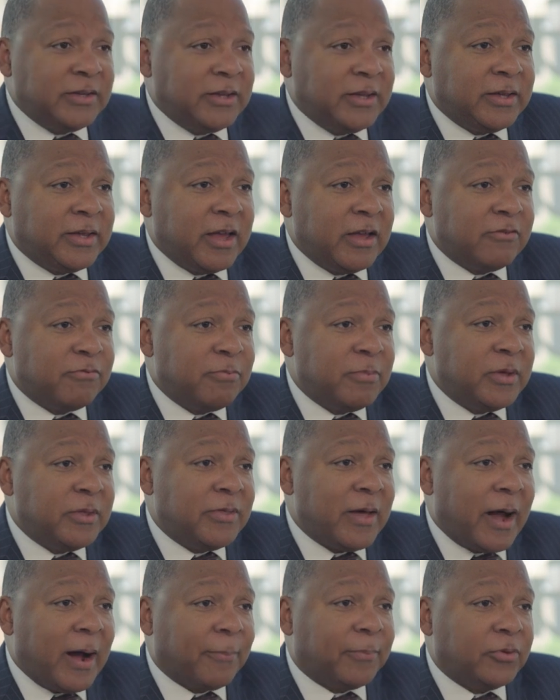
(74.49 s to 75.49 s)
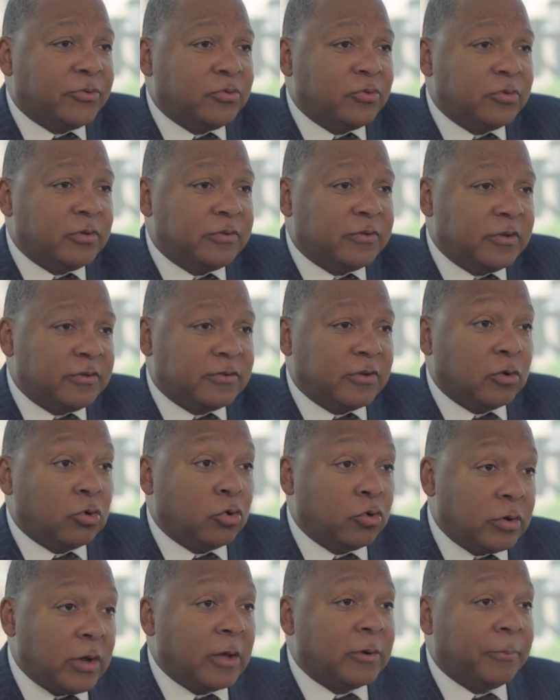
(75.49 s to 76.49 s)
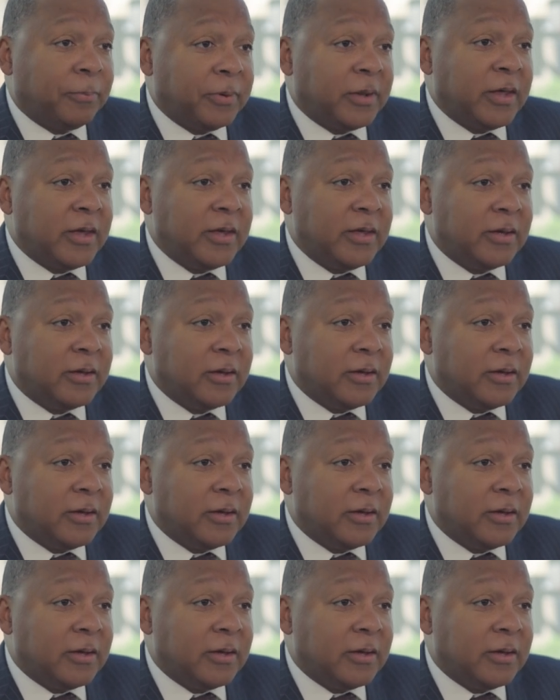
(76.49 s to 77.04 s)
He gave me the opportunity to learn how to play.